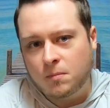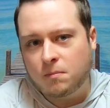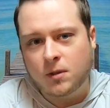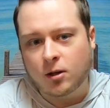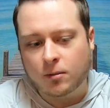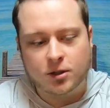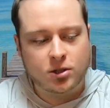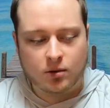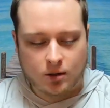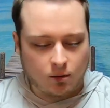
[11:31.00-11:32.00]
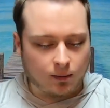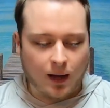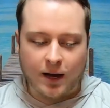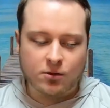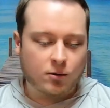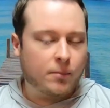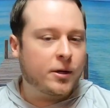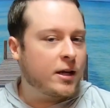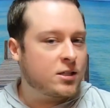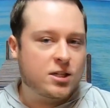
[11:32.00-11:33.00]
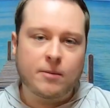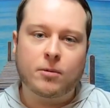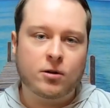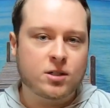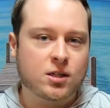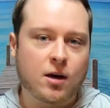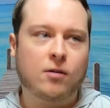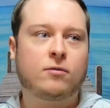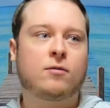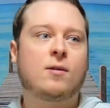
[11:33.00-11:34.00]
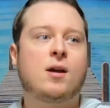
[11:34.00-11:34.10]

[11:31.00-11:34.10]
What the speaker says: because your line's rubbing against timber and stuff.